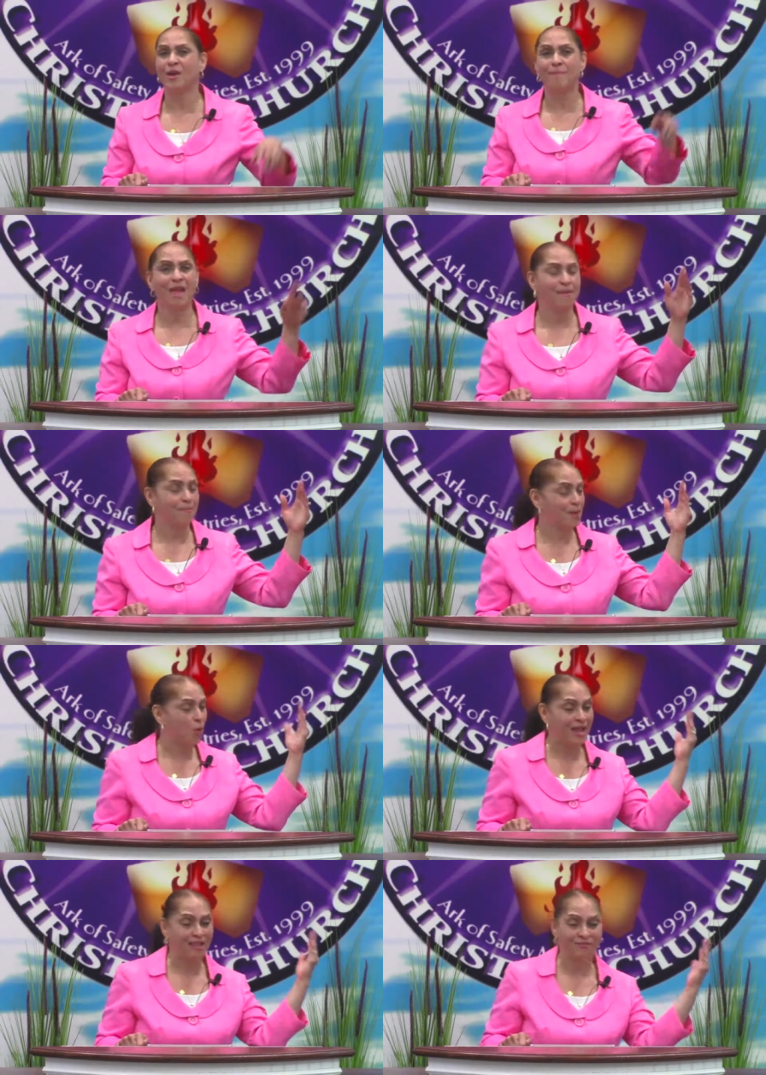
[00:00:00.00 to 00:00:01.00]
We may be
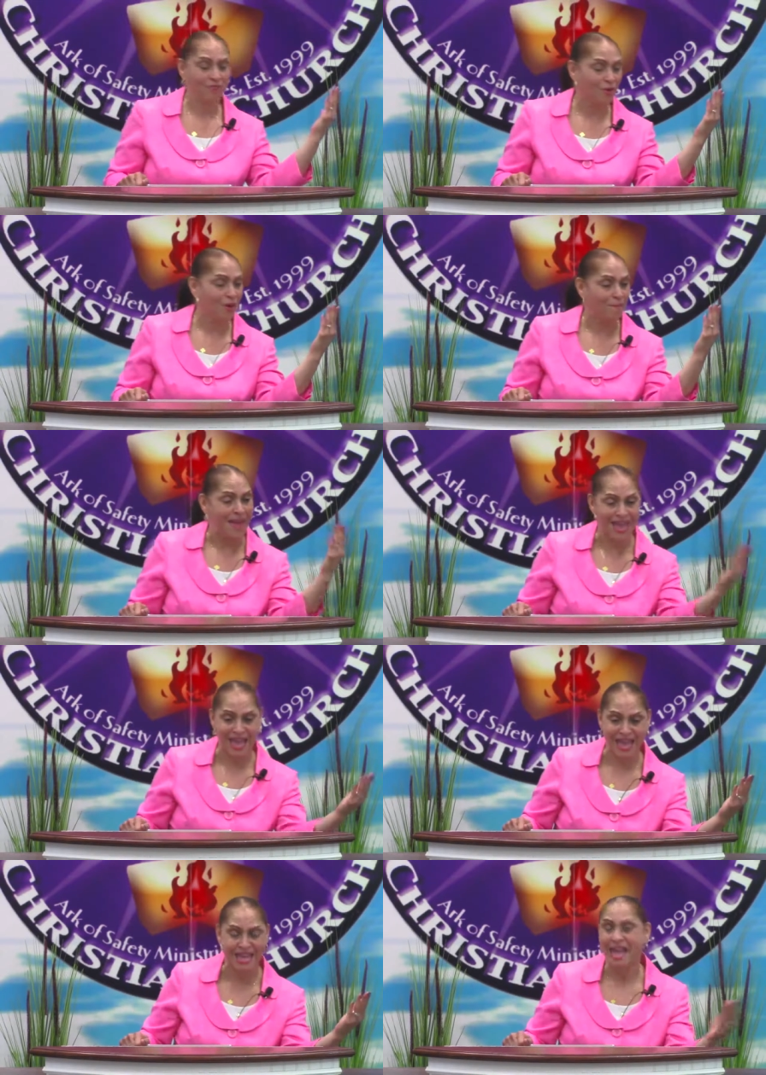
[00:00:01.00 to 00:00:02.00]
waiting for
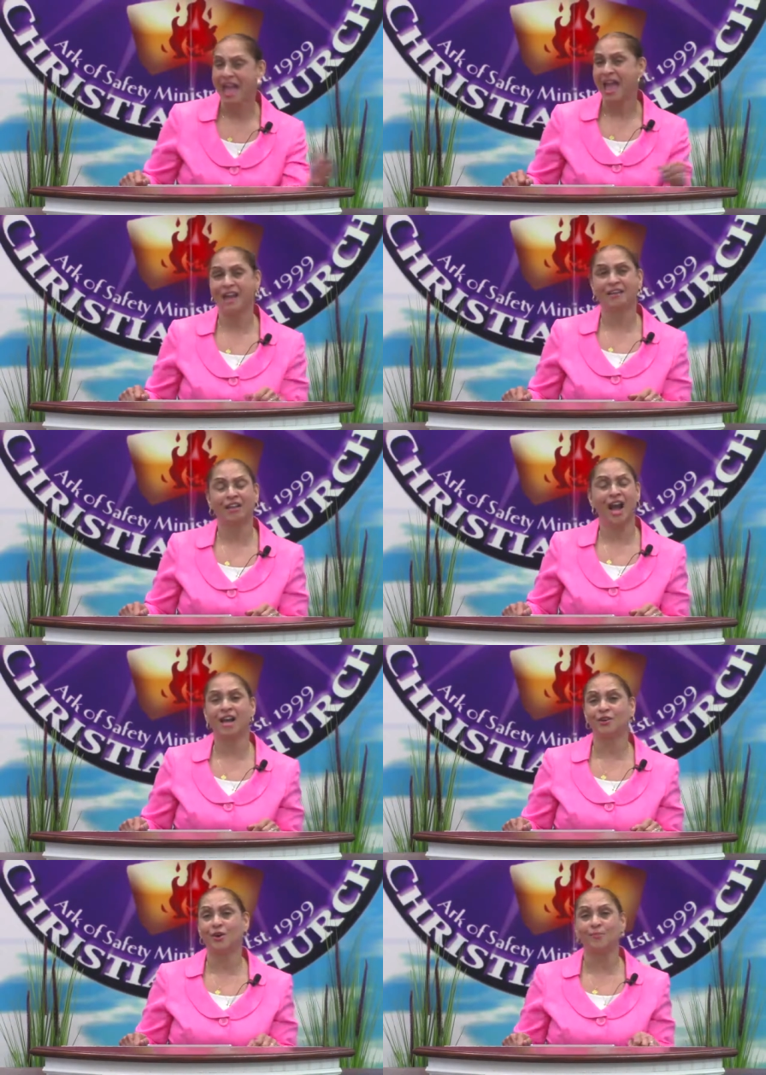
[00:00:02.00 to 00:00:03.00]
A, and
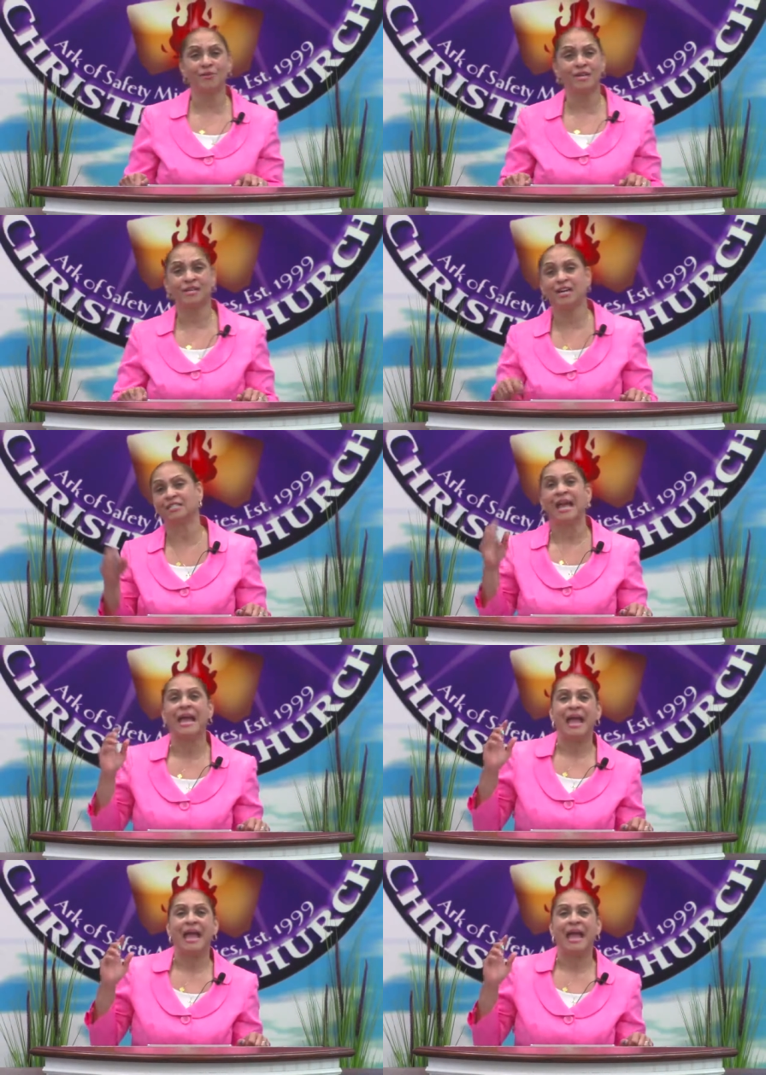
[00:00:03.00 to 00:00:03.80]
God will bring us